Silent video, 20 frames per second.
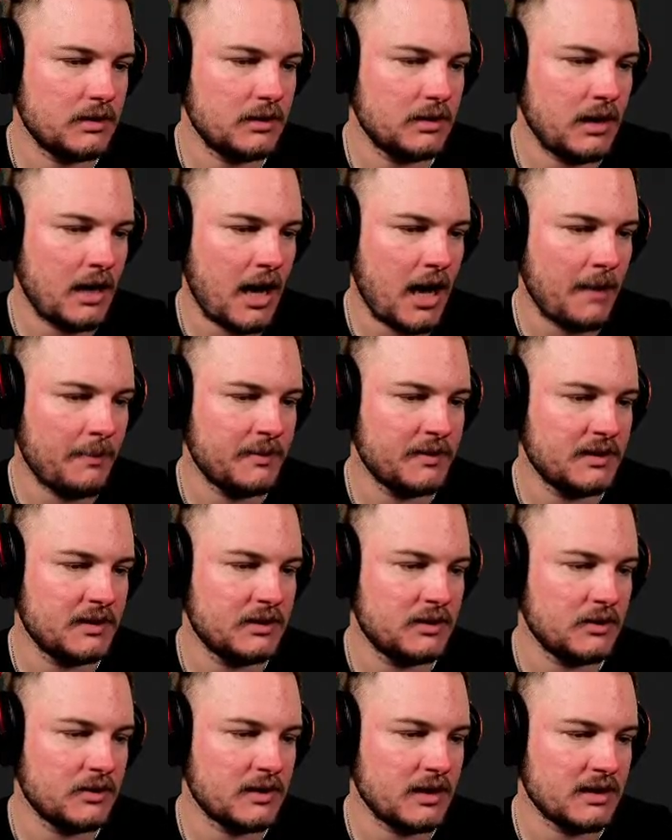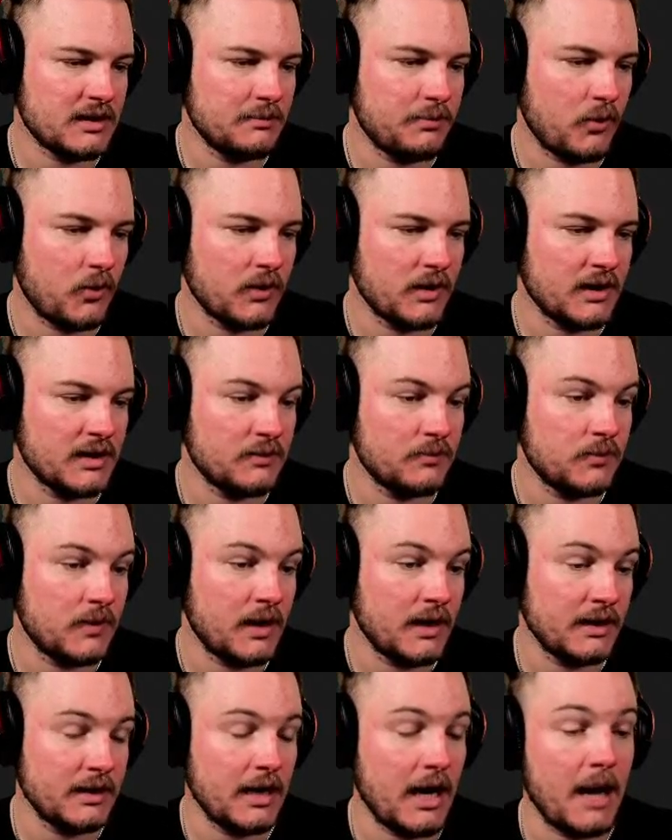happens is just as important as when
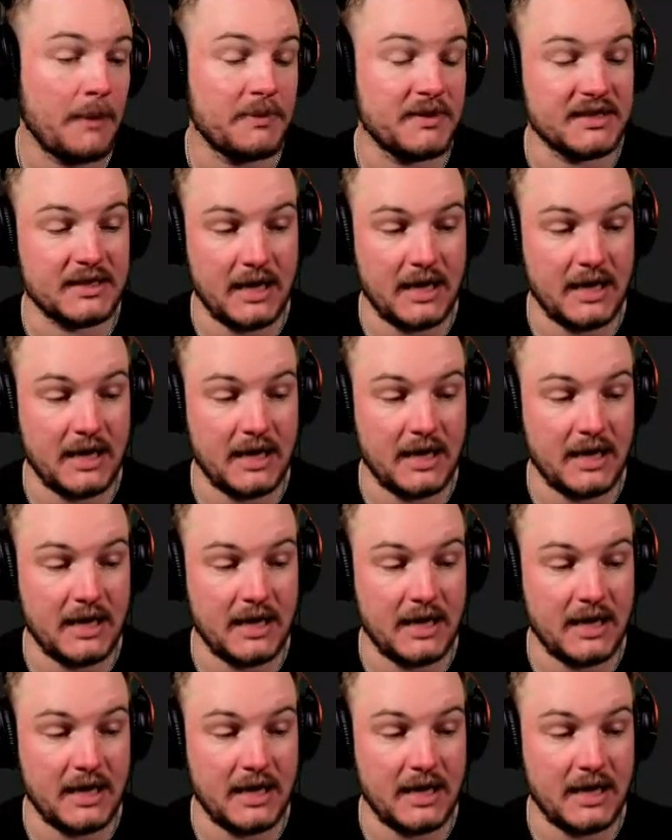it happens.